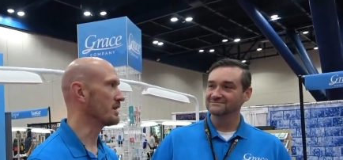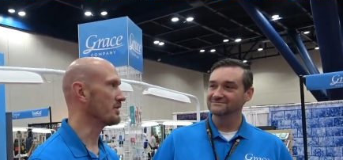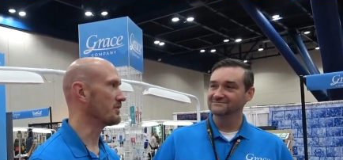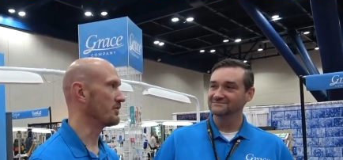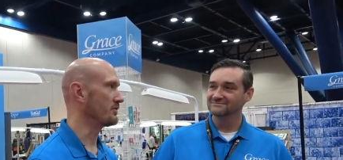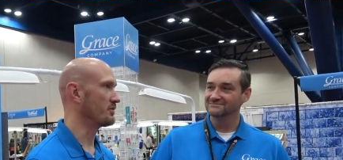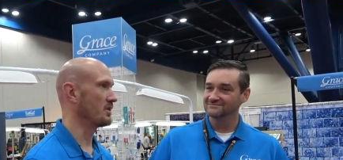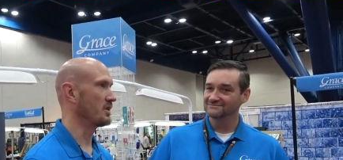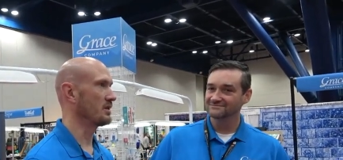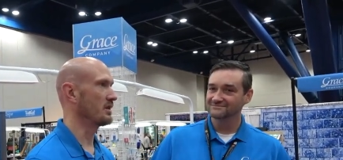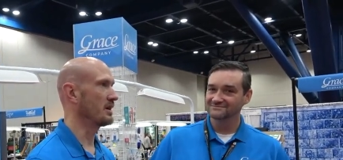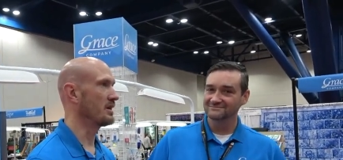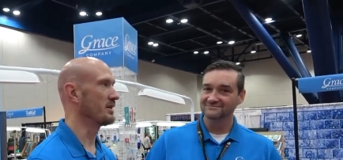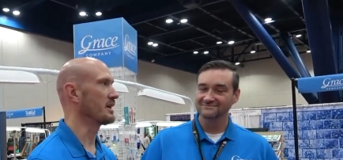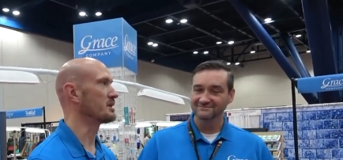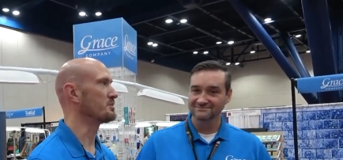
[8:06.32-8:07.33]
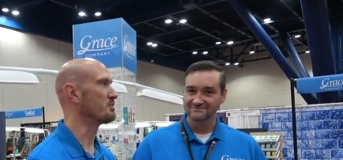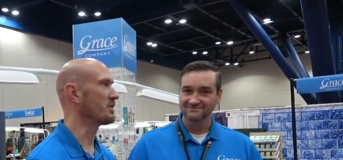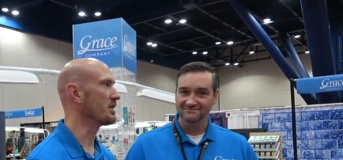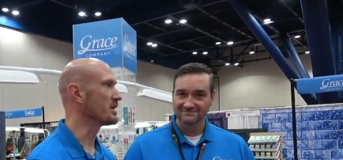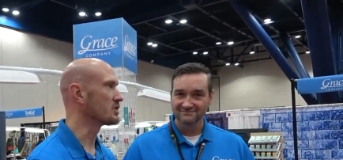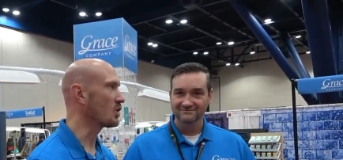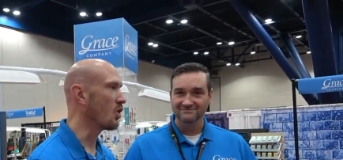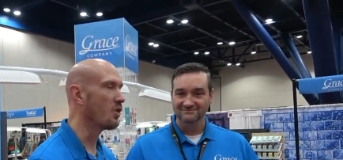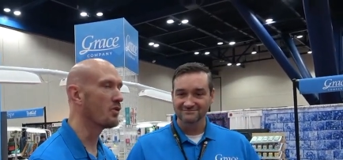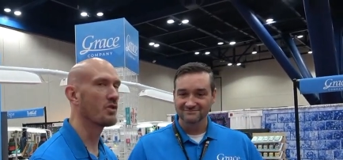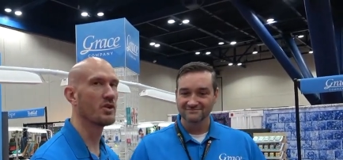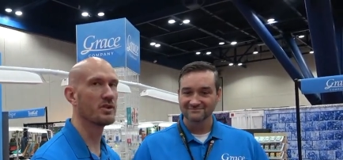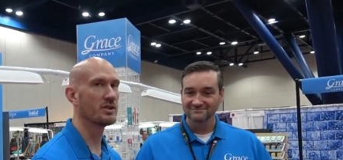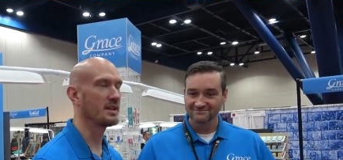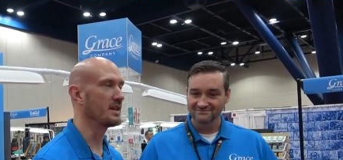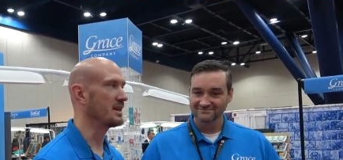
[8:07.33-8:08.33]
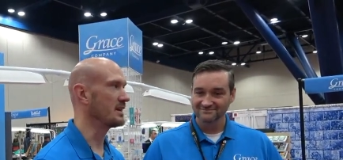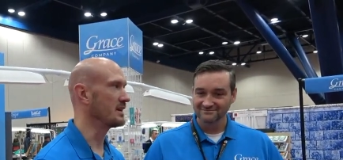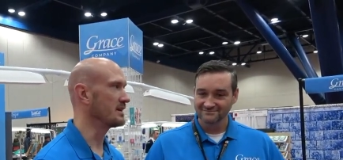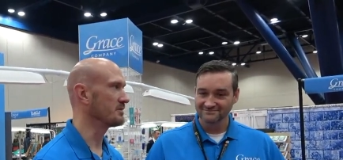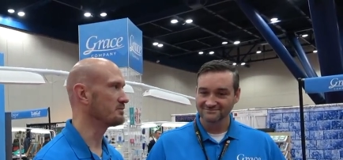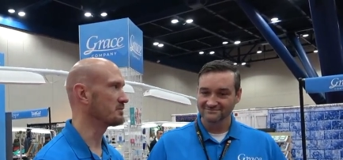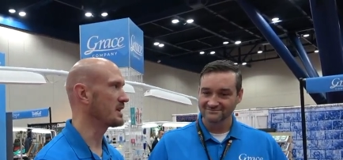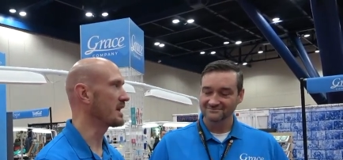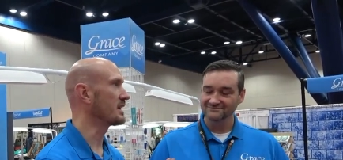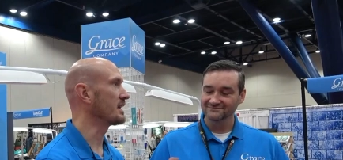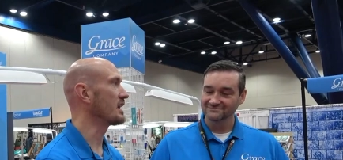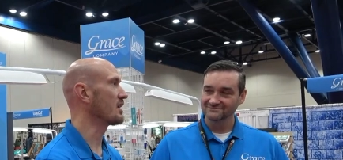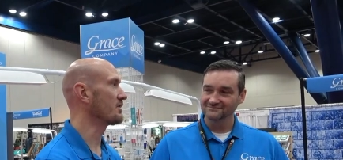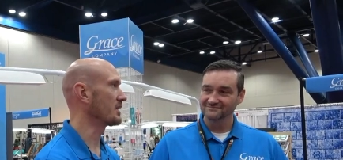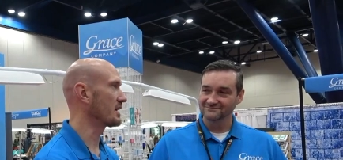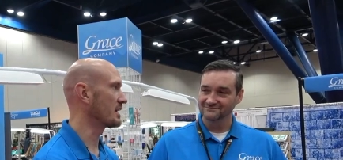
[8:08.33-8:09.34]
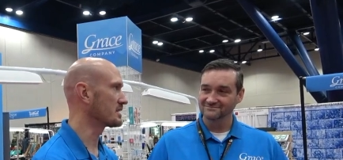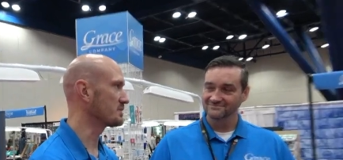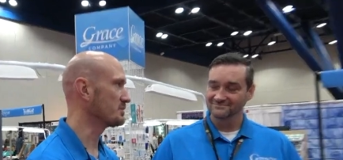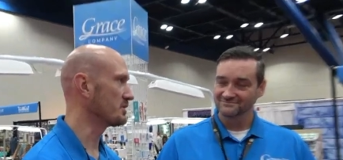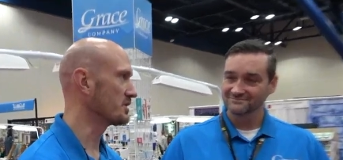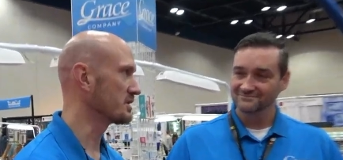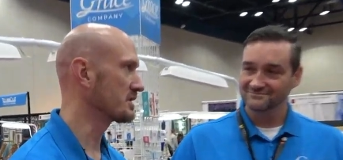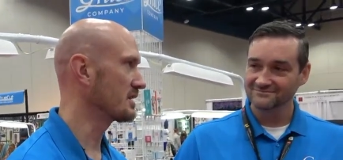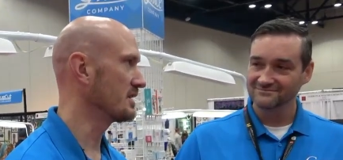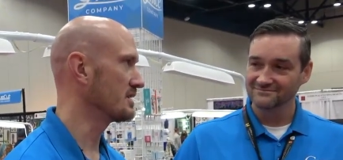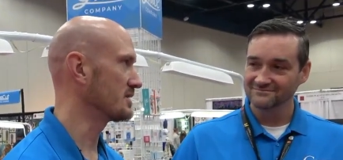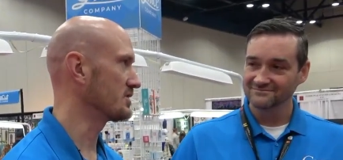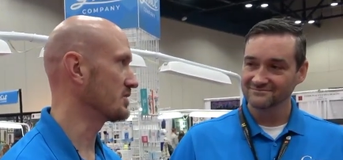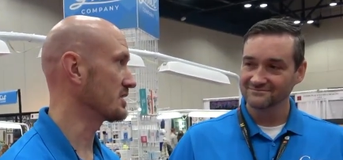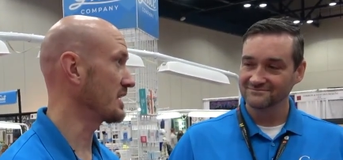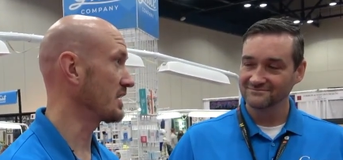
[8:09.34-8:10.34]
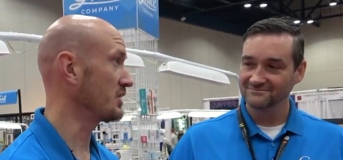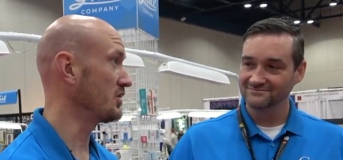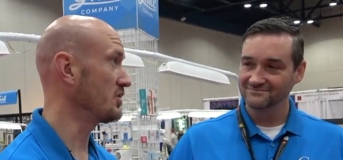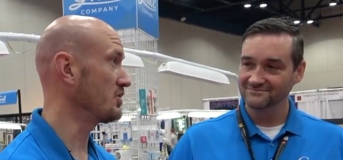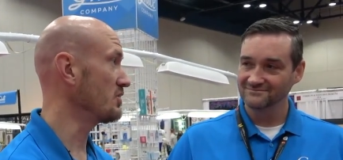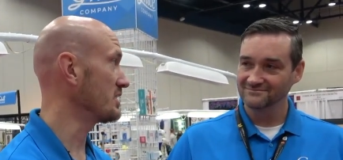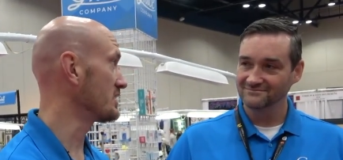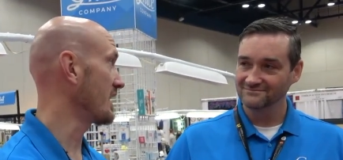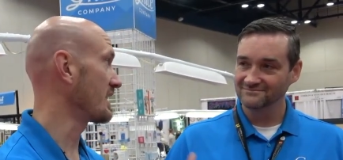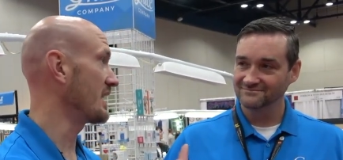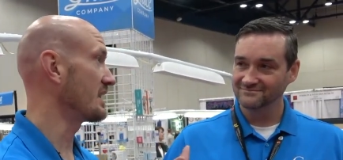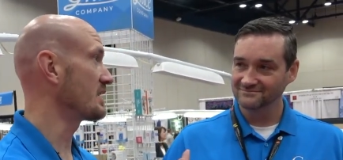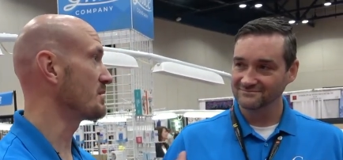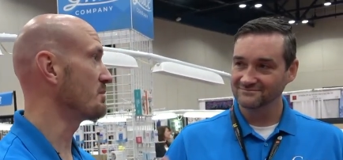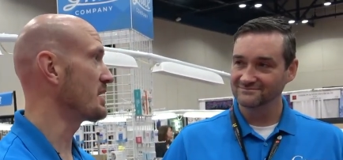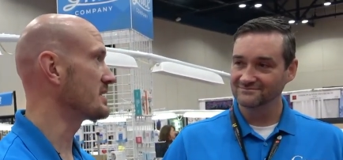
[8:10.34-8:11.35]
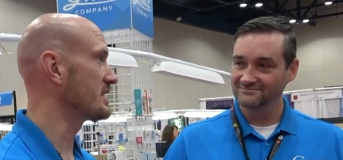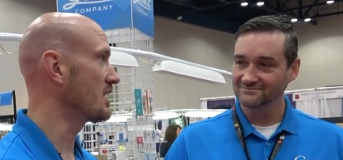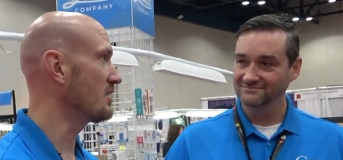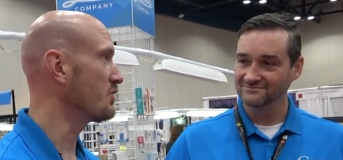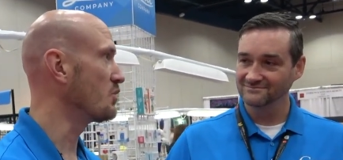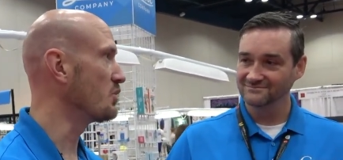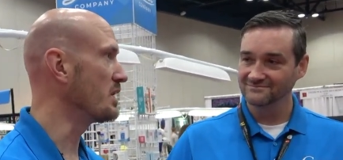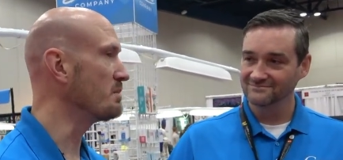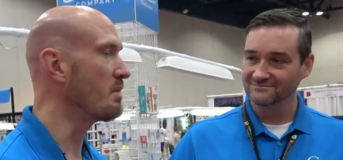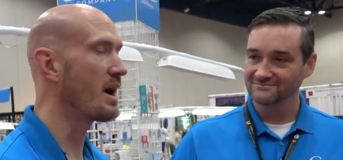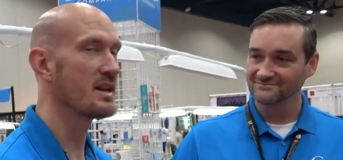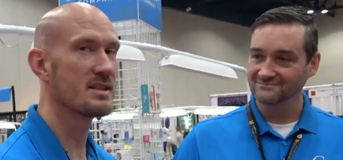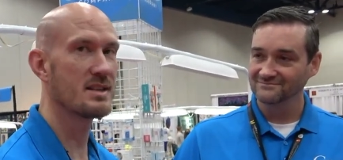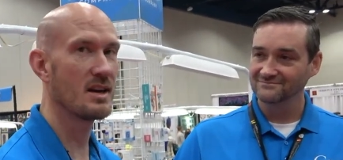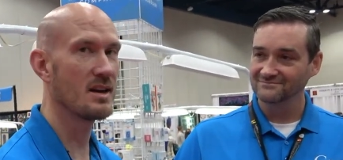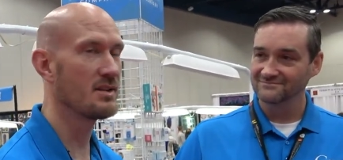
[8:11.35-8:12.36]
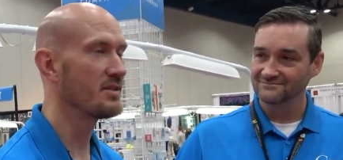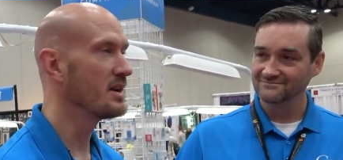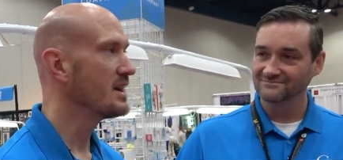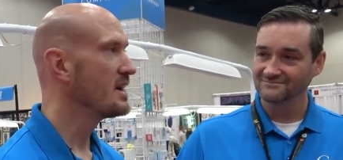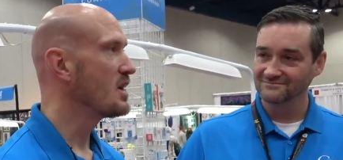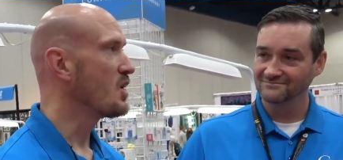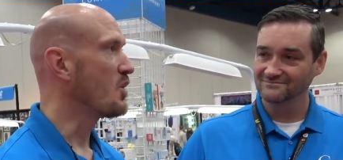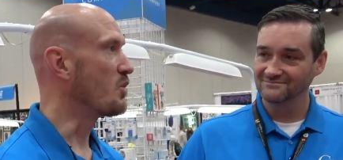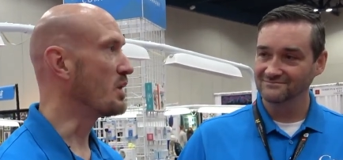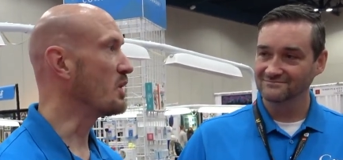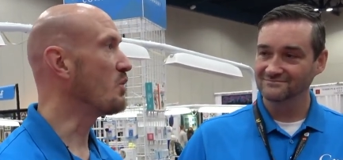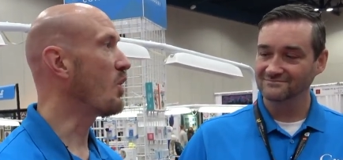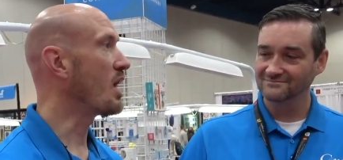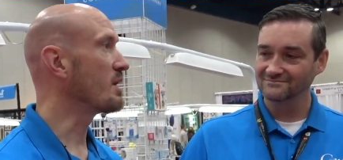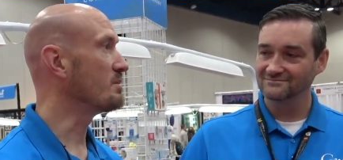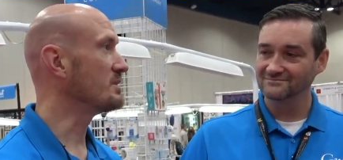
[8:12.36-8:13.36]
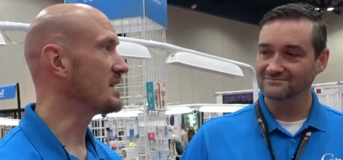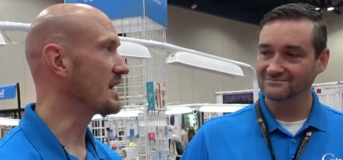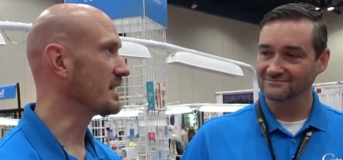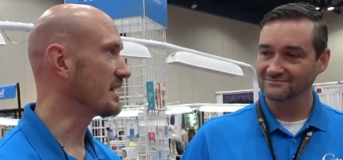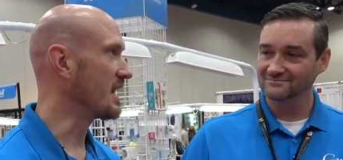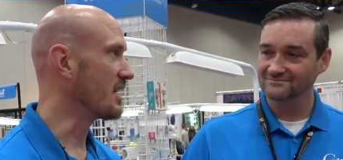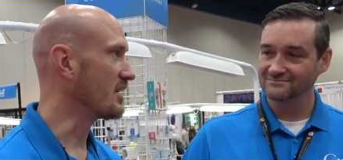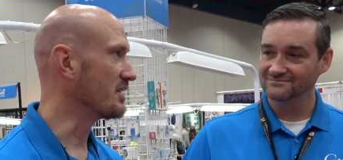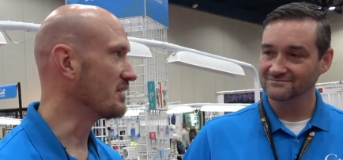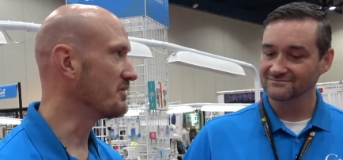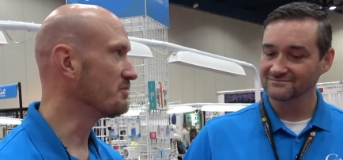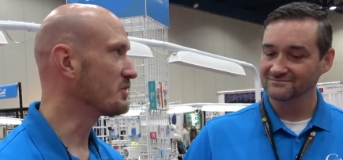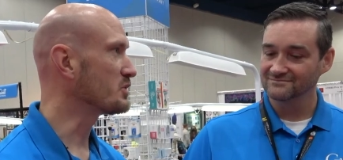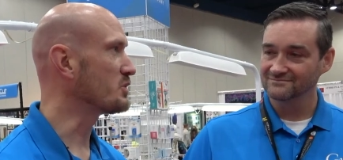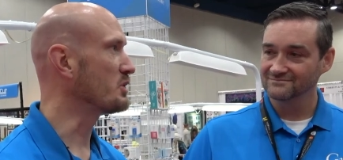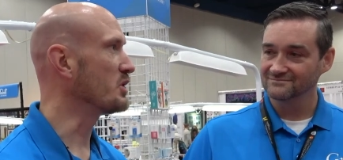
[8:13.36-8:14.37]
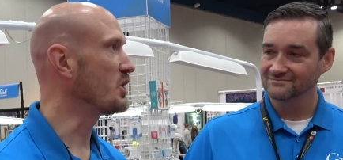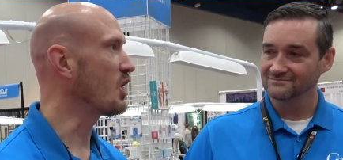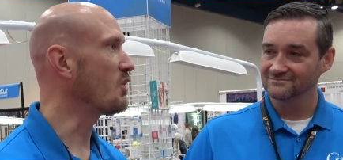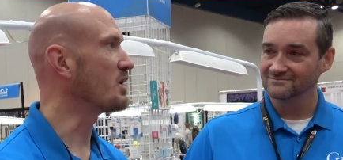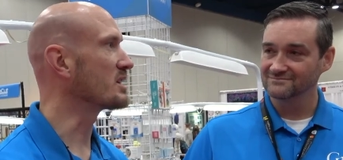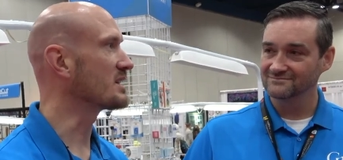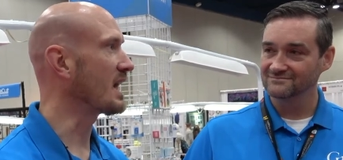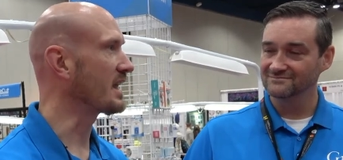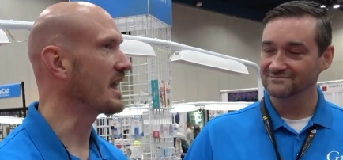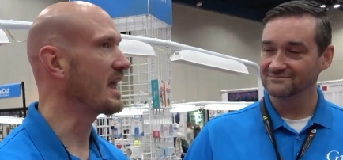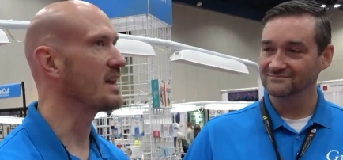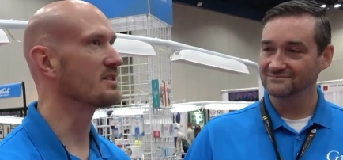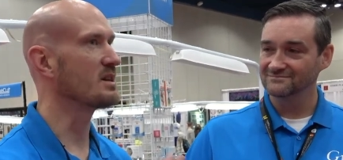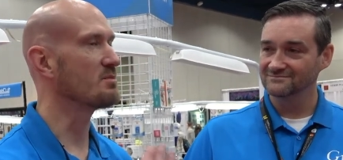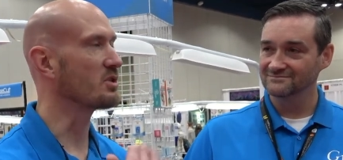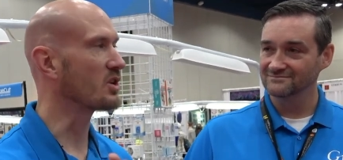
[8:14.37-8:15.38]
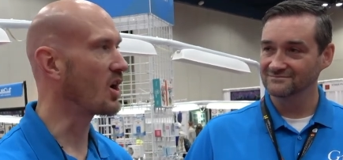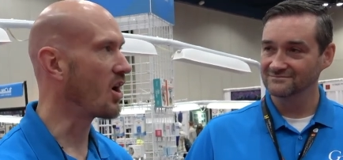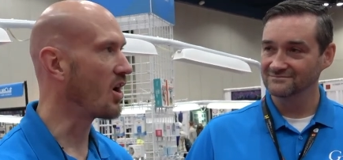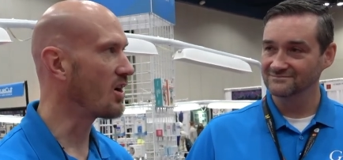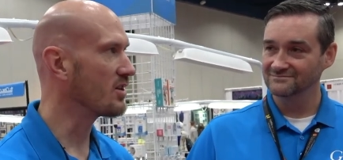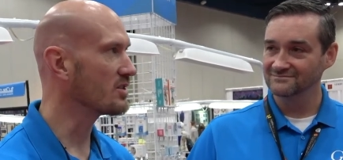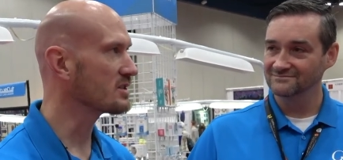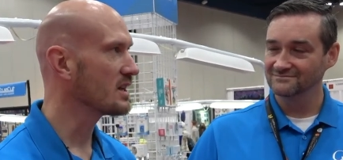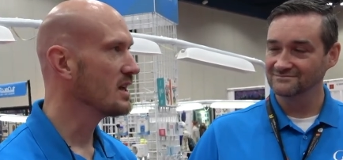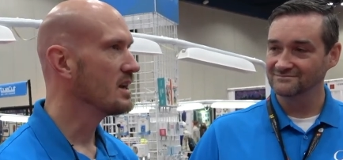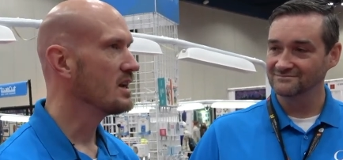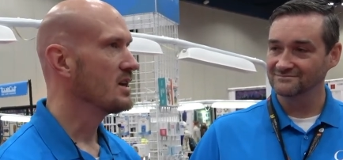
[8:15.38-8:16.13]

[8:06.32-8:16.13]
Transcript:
Speaker 1: of uh, experience over the taking care of the customers because just like you and just like Nathan and myself, we buy stuff, we want to be taken care of, so sure. we know what it's like. Hey, if someone calls